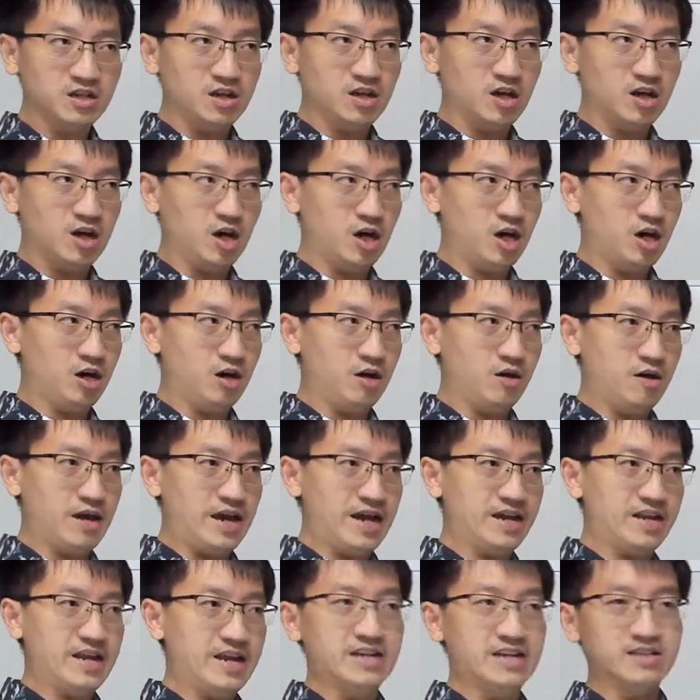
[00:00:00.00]

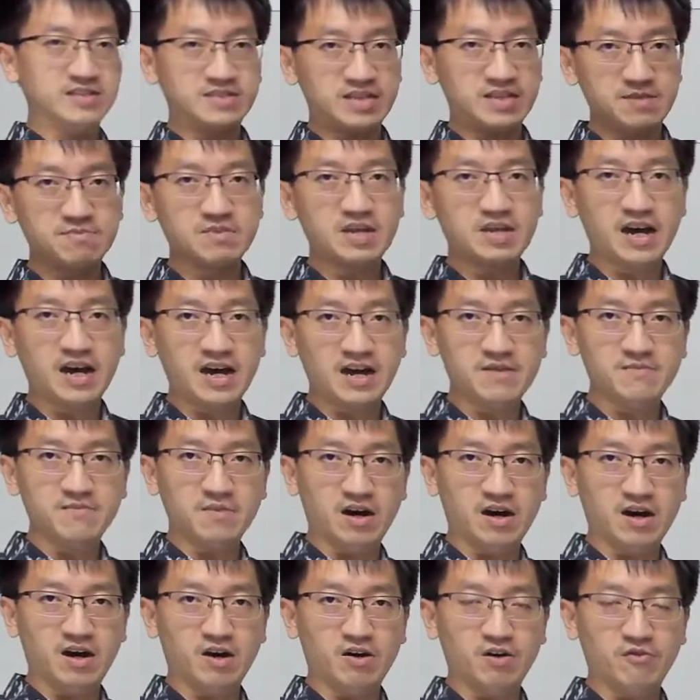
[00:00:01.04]
and at the same time
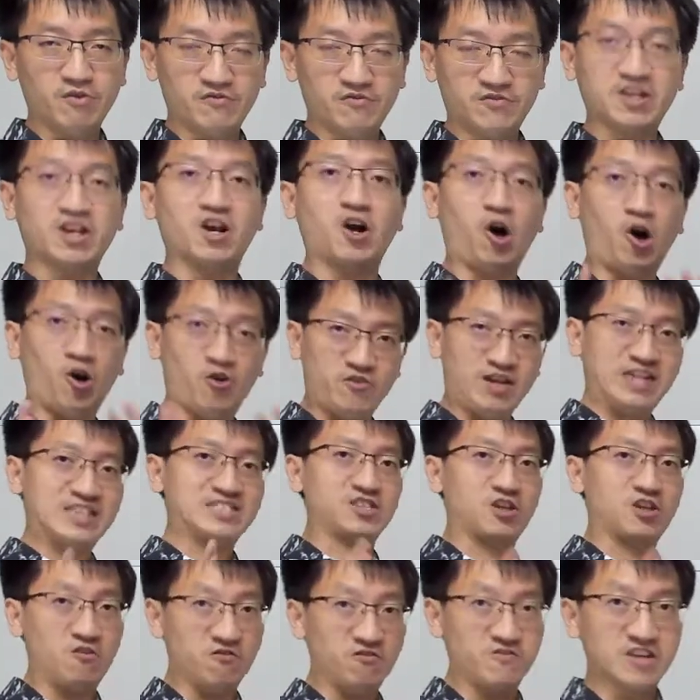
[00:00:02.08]
with the
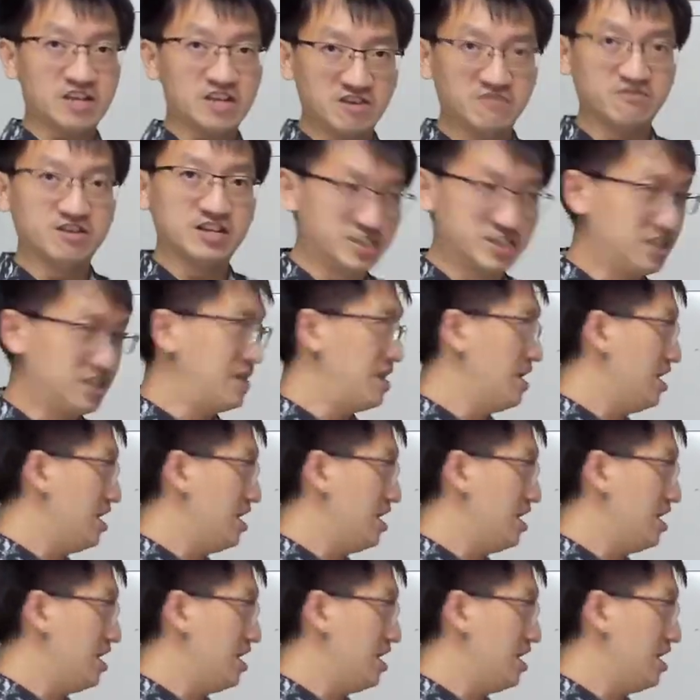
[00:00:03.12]
correct configuration.